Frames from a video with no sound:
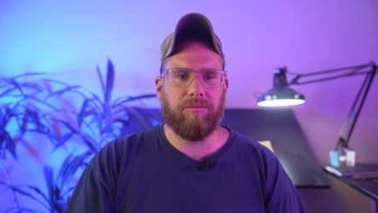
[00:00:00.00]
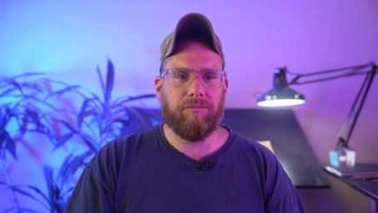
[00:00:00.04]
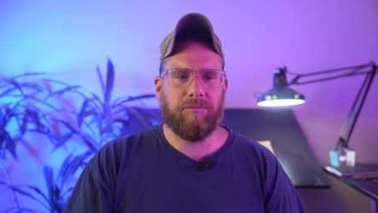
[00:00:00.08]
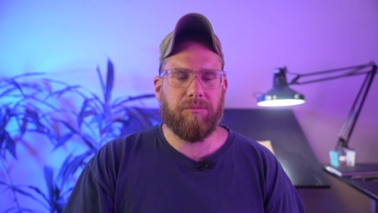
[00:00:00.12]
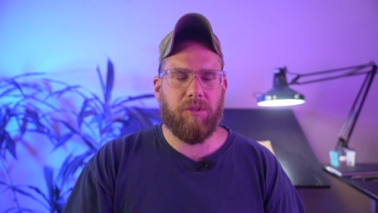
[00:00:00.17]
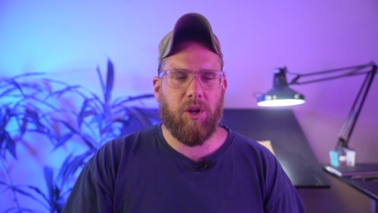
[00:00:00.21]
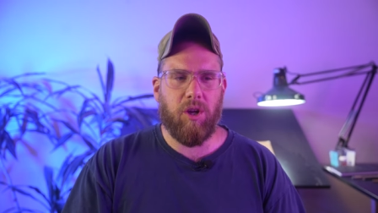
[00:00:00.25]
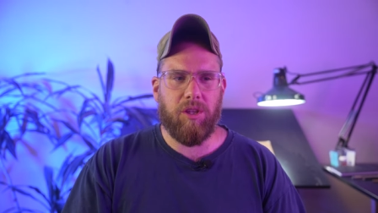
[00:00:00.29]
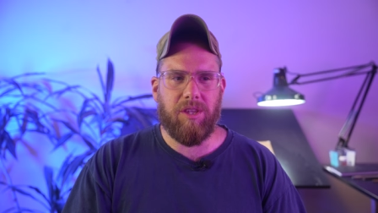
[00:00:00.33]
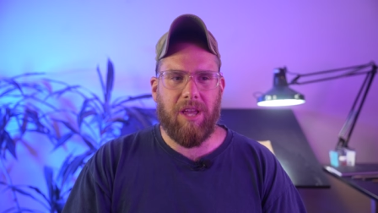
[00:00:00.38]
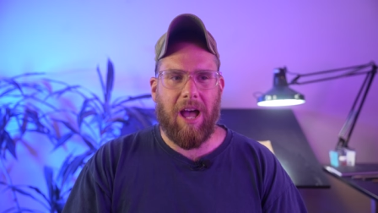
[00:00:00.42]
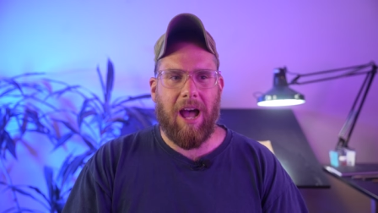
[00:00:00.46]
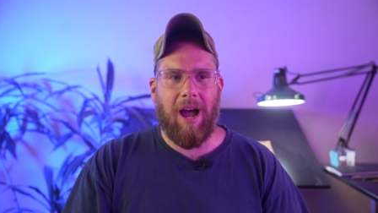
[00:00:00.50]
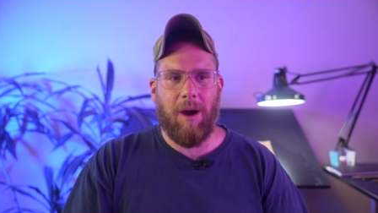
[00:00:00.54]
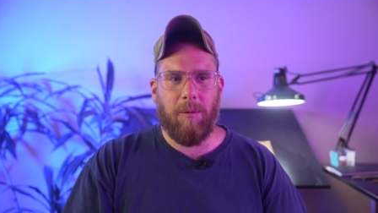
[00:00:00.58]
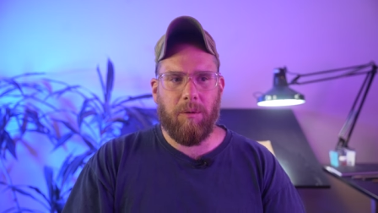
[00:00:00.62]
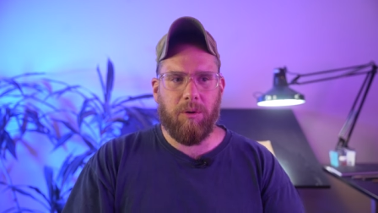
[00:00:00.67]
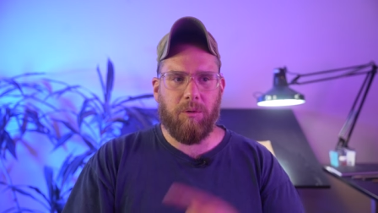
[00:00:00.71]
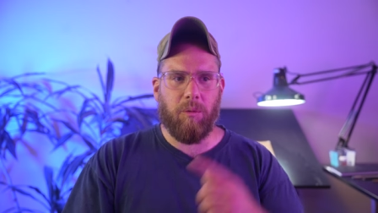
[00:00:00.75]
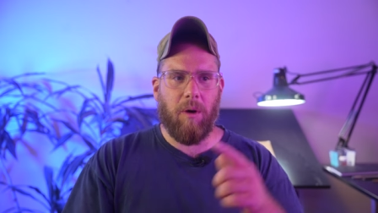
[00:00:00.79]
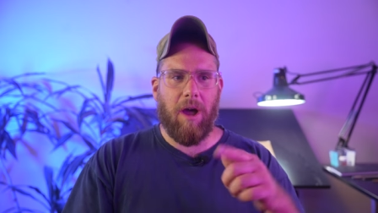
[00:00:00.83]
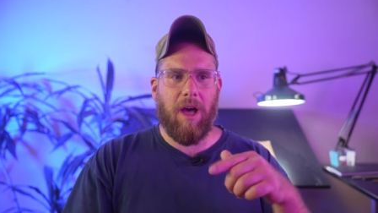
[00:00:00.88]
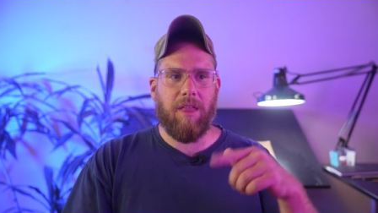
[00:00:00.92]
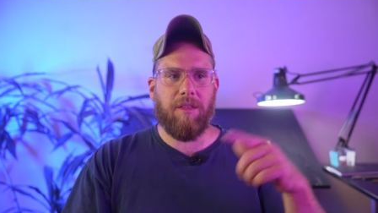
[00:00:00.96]
Because I
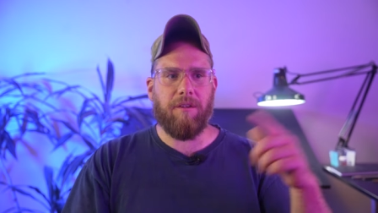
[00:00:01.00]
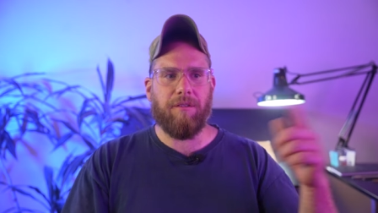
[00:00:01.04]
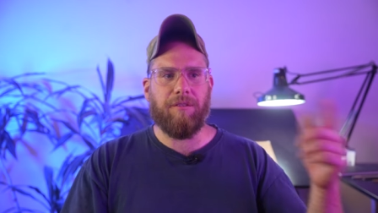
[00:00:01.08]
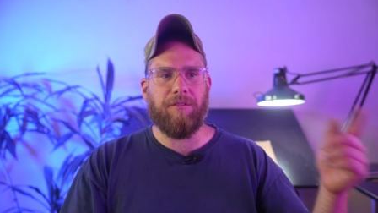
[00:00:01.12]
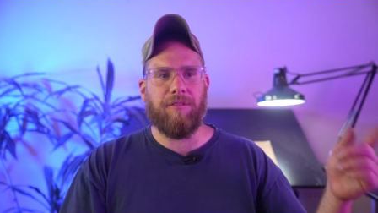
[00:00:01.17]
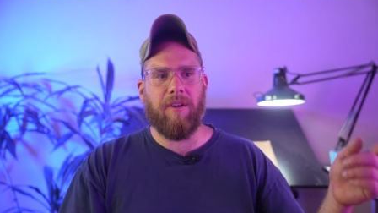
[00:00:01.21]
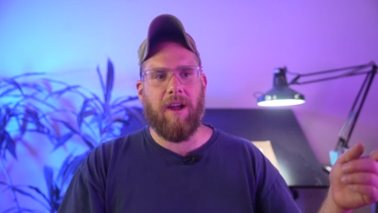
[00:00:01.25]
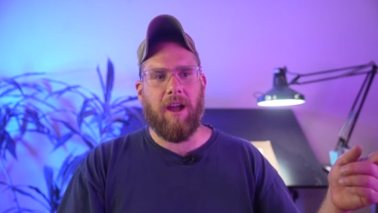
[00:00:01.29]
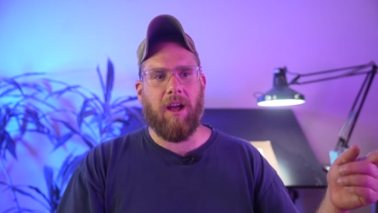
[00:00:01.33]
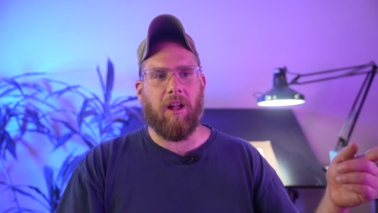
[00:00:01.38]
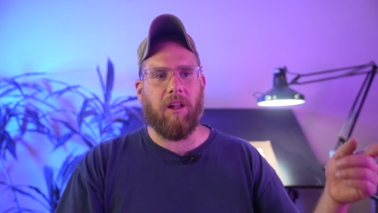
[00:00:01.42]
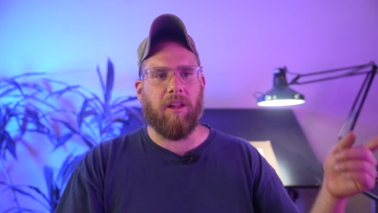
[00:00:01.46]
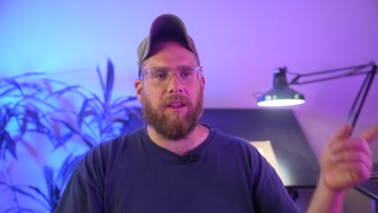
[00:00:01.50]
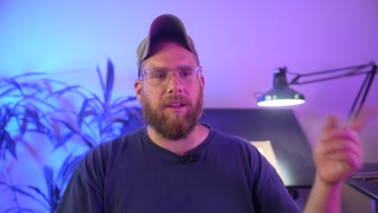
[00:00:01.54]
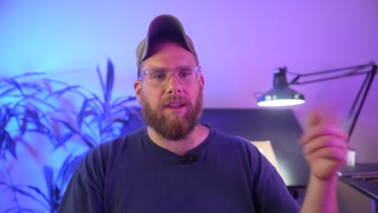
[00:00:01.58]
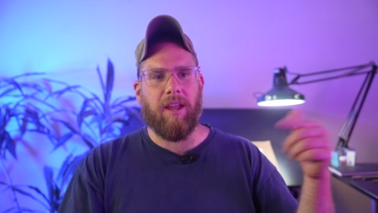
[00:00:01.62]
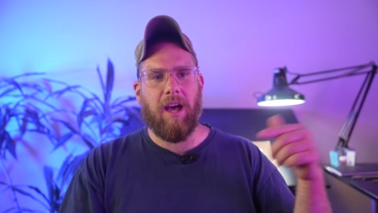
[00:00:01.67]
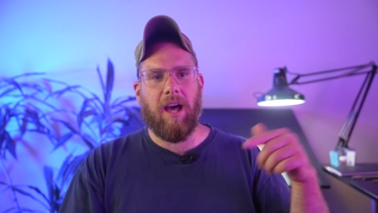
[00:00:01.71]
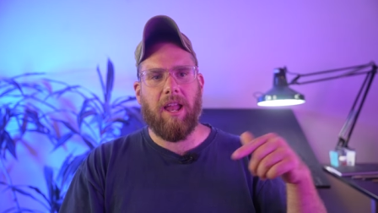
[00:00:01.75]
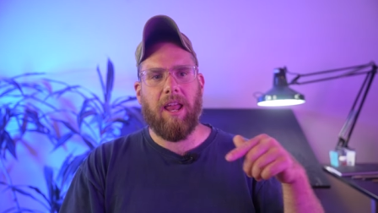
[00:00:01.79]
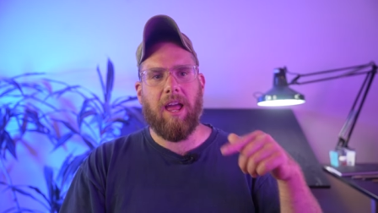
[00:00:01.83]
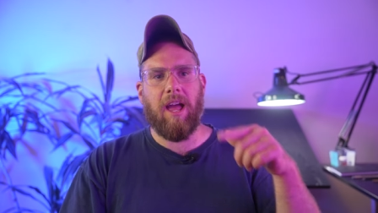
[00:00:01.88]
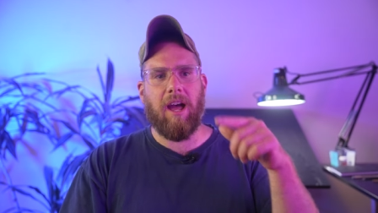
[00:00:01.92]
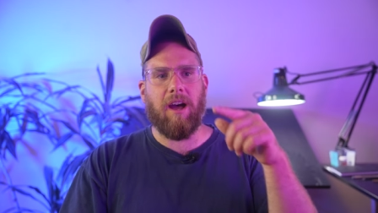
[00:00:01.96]
would rather fail and
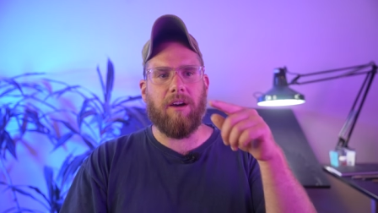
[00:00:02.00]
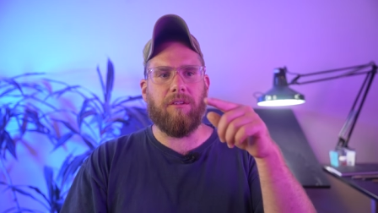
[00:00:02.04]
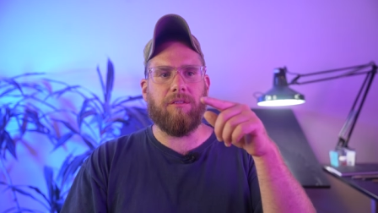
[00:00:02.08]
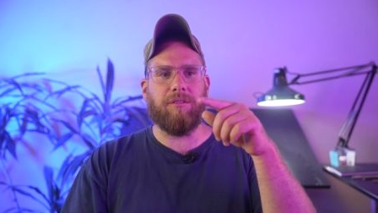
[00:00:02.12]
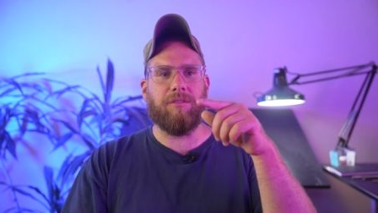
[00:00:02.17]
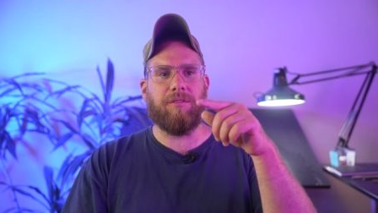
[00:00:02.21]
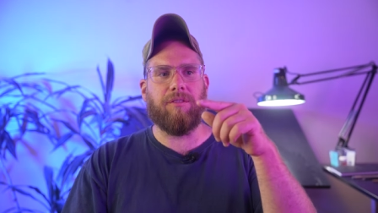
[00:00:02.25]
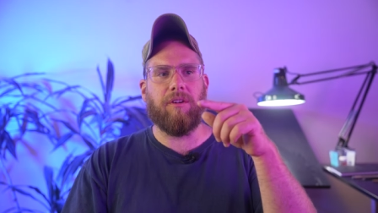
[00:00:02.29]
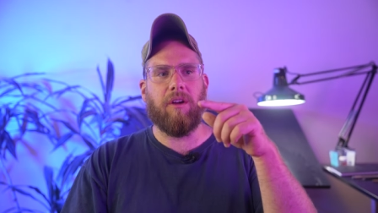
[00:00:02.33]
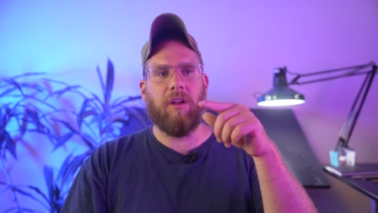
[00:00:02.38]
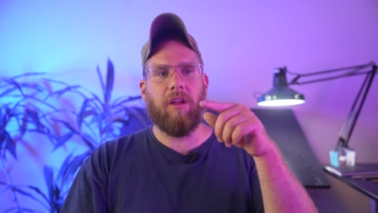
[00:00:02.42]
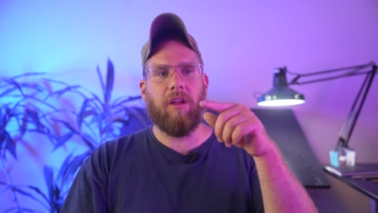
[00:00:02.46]
not have